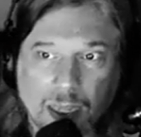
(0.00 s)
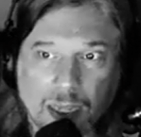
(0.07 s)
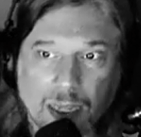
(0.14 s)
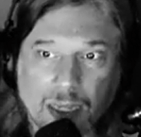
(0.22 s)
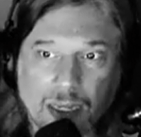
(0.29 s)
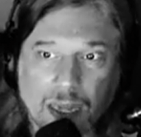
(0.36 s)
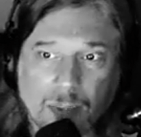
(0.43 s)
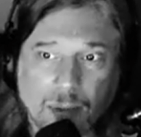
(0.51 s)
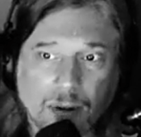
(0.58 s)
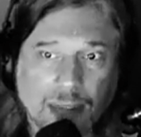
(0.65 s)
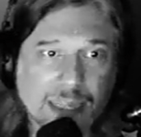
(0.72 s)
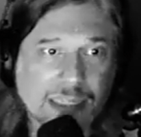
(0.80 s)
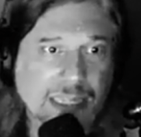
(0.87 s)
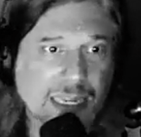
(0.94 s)
Number
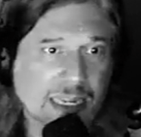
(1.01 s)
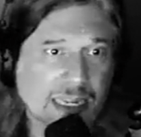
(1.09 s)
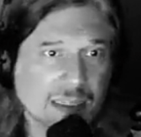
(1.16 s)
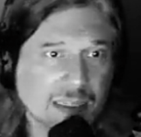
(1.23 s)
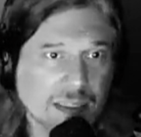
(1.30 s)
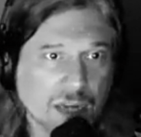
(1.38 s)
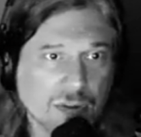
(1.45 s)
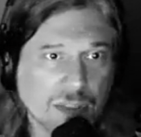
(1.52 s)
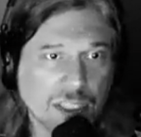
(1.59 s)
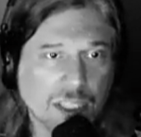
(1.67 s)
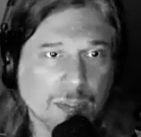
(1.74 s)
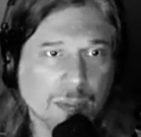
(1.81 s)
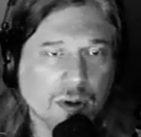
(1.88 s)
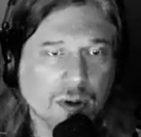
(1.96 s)
18, don't
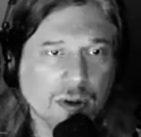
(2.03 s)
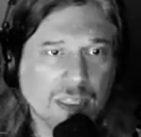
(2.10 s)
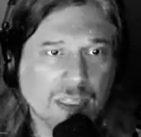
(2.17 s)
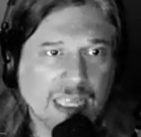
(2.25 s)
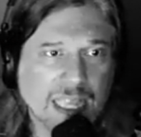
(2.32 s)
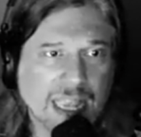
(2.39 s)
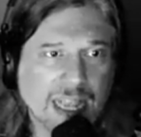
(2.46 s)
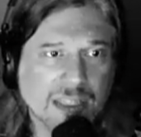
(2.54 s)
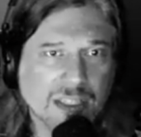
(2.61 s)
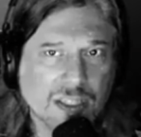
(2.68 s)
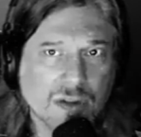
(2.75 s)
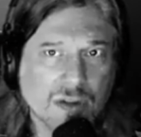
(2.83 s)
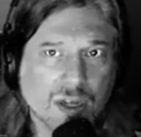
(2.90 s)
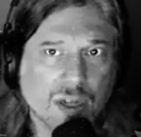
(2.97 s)
support the
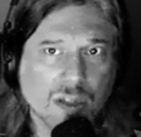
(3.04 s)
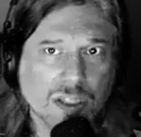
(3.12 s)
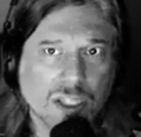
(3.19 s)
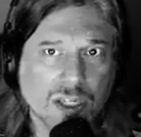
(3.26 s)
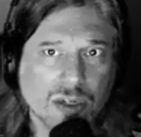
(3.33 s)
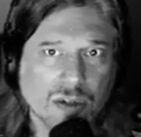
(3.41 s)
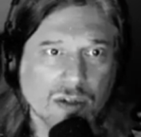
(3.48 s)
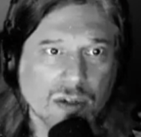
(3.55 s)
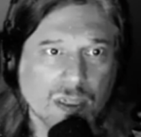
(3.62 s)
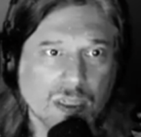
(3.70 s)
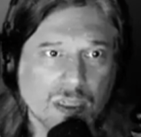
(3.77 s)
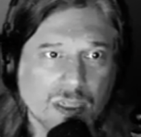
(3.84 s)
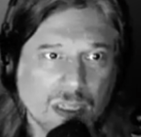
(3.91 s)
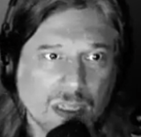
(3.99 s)
cancel culture.
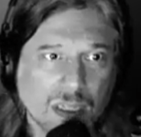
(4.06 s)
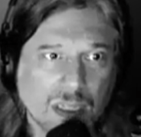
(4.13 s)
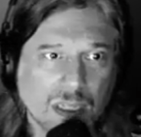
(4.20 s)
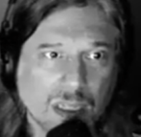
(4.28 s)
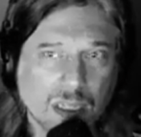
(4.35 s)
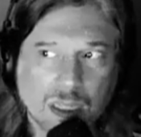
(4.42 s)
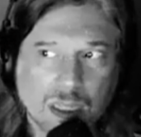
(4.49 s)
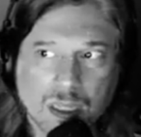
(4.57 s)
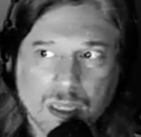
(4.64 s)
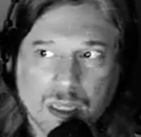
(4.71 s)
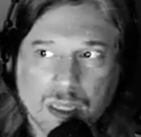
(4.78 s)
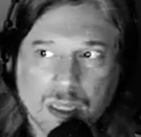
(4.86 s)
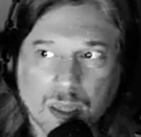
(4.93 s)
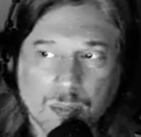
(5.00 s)

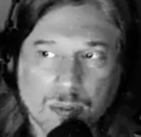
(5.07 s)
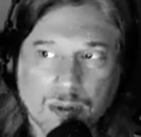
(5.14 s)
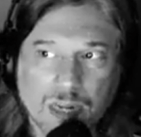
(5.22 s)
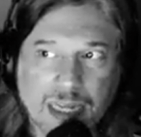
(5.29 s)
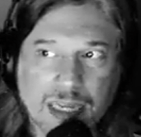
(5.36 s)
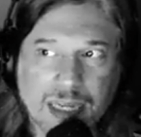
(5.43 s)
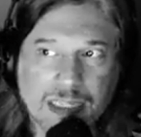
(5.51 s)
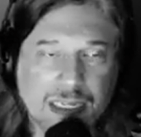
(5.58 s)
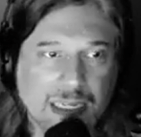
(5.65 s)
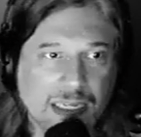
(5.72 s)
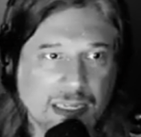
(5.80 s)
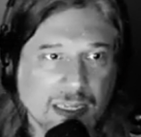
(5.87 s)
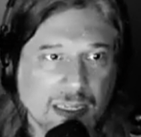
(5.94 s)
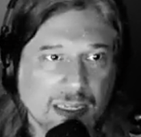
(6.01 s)
Number
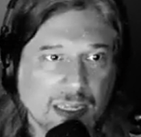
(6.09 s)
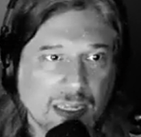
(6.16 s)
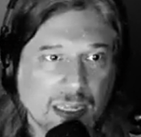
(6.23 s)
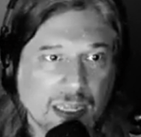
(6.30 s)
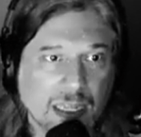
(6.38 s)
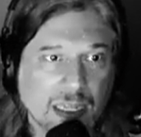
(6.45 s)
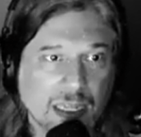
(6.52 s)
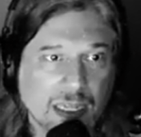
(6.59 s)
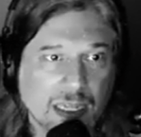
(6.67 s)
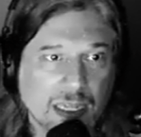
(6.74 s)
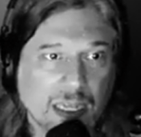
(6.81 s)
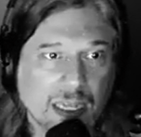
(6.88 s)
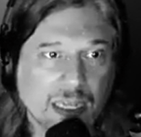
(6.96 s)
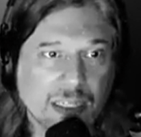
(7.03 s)
19,
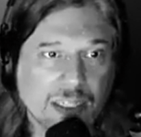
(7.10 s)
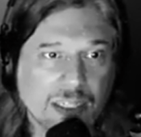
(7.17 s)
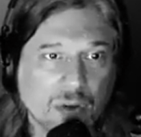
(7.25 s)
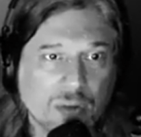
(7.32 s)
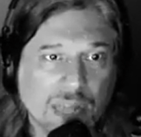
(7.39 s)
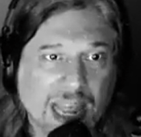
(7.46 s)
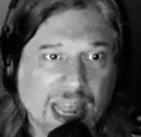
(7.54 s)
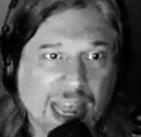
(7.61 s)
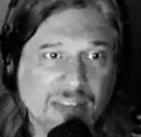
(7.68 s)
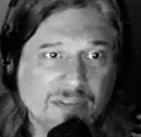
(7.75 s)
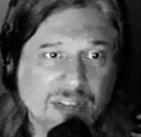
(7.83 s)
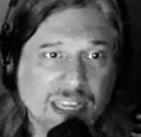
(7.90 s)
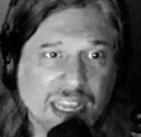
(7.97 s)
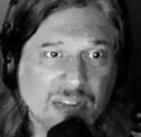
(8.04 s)
don't
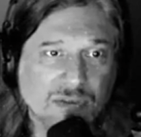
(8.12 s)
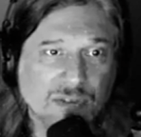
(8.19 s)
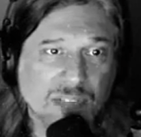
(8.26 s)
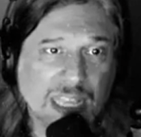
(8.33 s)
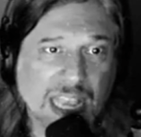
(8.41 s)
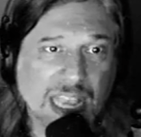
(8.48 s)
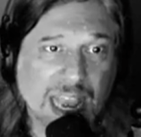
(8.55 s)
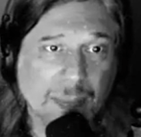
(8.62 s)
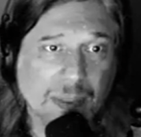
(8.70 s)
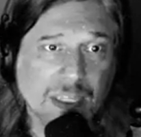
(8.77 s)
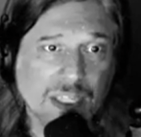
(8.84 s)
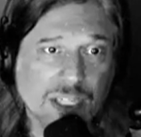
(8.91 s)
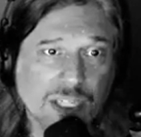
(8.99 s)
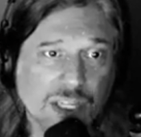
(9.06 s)
advocate for the
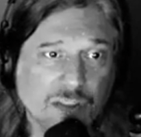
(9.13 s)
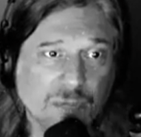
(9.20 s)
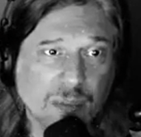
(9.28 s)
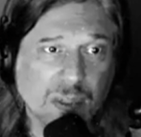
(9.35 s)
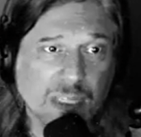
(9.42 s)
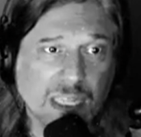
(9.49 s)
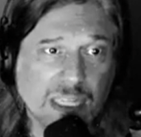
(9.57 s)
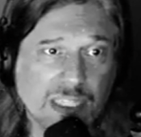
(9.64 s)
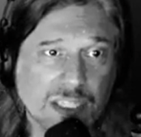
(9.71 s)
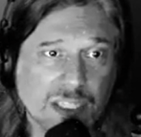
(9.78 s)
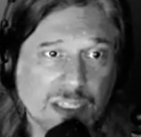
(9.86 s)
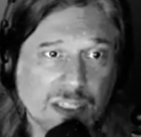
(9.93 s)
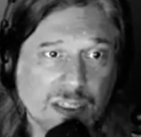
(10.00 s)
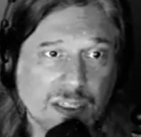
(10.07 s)
abolition of
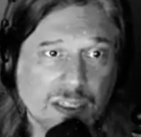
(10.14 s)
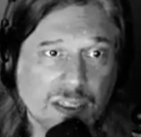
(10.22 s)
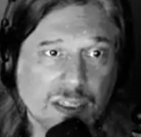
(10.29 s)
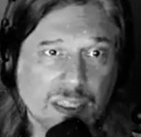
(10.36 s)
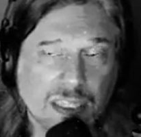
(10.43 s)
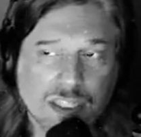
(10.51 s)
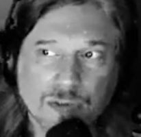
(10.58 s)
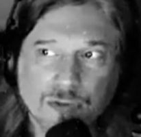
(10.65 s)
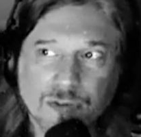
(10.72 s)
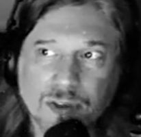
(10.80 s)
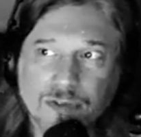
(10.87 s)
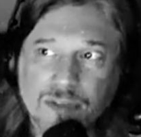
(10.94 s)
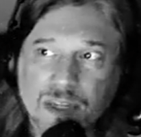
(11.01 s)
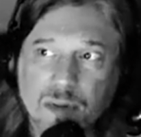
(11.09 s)
police. These are
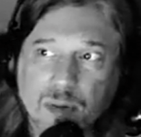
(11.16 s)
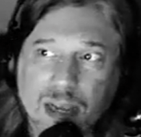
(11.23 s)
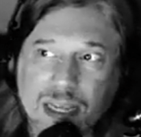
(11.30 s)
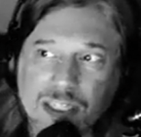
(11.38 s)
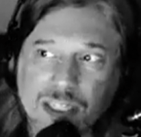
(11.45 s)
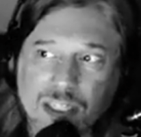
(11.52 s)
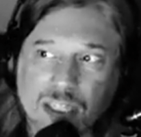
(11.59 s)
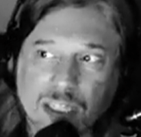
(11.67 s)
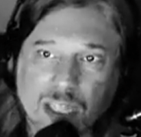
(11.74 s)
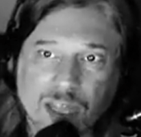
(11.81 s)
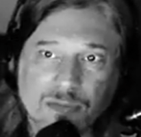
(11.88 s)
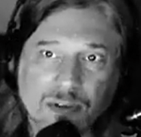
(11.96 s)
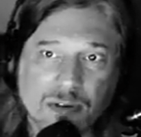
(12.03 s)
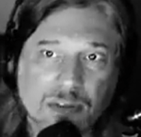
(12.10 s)
50 ways to
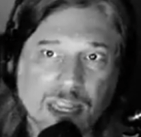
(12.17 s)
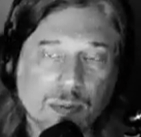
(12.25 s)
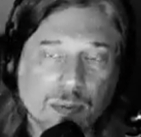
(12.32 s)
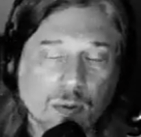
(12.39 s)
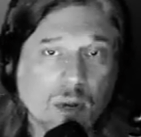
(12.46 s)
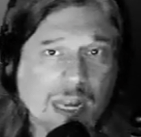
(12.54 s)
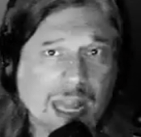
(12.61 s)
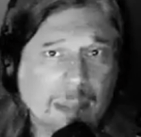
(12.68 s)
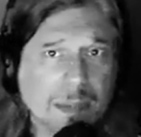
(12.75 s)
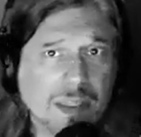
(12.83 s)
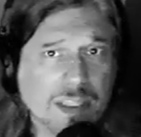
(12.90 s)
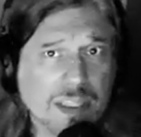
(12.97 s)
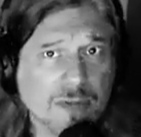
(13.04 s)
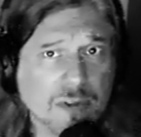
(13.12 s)
love your neighbor. What
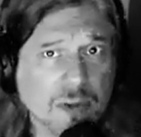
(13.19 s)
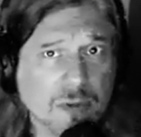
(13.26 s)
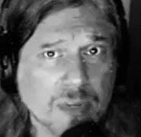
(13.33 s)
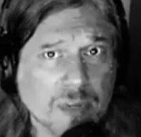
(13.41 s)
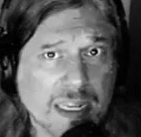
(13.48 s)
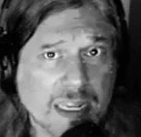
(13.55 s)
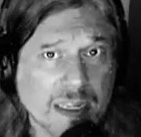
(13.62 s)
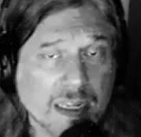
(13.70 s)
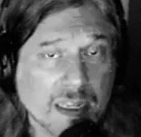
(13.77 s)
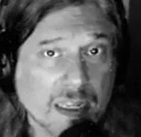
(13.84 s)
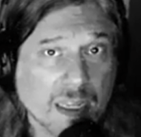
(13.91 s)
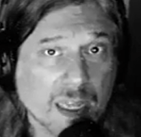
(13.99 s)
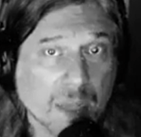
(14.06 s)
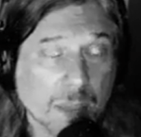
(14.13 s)
happens if you need
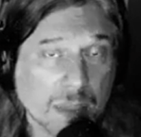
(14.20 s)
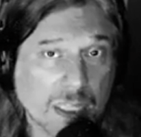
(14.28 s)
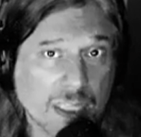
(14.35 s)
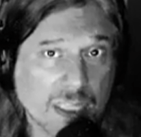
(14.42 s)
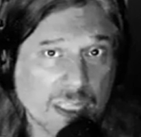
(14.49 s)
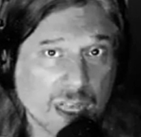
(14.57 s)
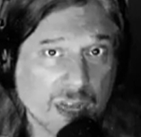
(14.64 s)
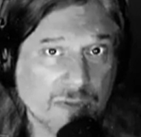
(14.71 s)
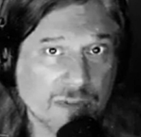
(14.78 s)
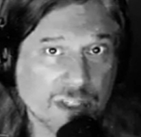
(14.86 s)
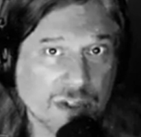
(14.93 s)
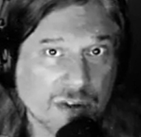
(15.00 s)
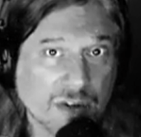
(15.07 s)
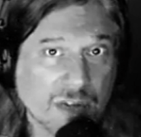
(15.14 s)
a police
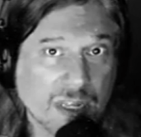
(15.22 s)
officer